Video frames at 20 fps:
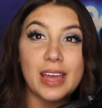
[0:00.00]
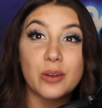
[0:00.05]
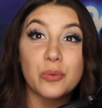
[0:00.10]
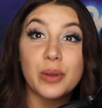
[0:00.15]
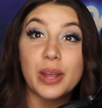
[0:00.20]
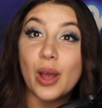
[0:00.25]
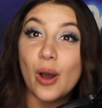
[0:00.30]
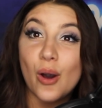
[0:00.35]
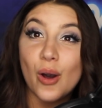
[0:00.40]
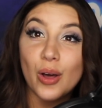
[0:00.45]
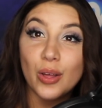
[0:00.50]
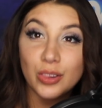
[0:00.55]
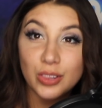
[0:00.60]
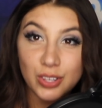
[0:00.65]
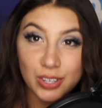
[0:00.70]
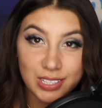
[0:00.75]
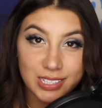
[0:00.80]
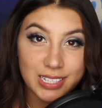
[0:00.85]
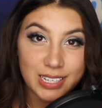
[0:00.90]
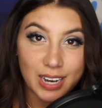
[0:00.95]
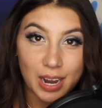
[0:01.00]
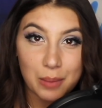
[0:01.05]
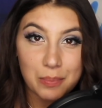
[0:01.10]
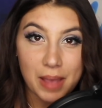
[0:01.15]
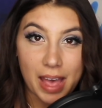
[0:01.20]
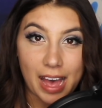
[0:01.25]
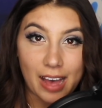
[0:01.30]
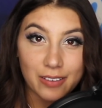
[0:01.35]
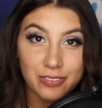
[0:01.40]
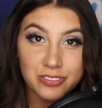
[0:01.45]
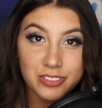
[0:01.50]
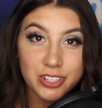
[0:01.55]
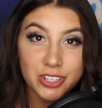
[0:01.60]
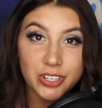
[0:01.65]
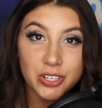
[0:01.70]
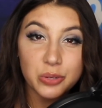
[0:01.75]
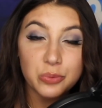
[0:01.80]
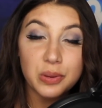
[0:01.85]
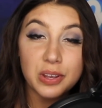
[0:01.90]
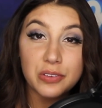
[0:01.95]
And we all looked it up
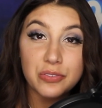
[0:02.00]
after.